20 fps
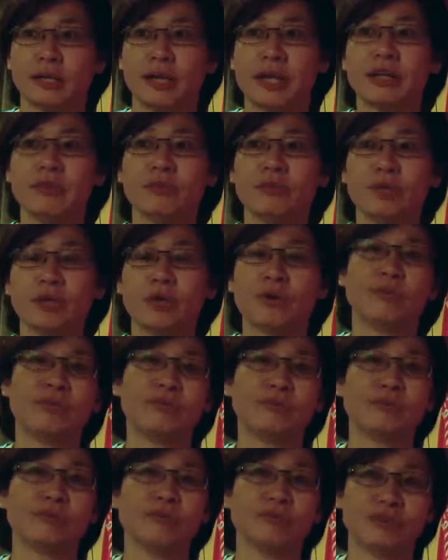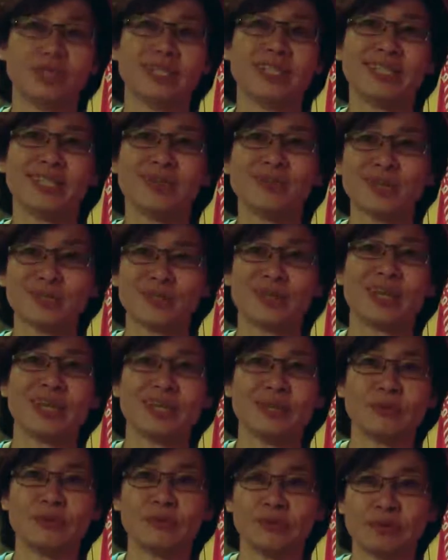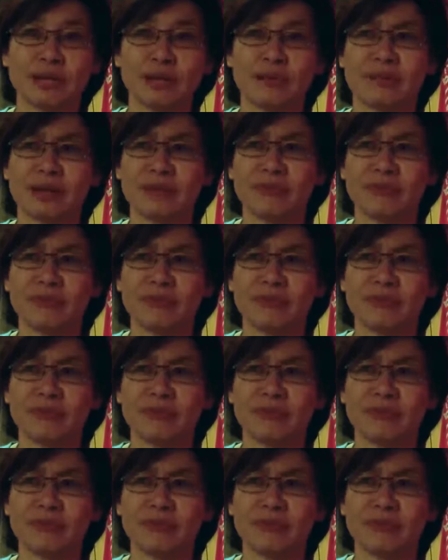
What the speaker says: and we hope to further work together with them.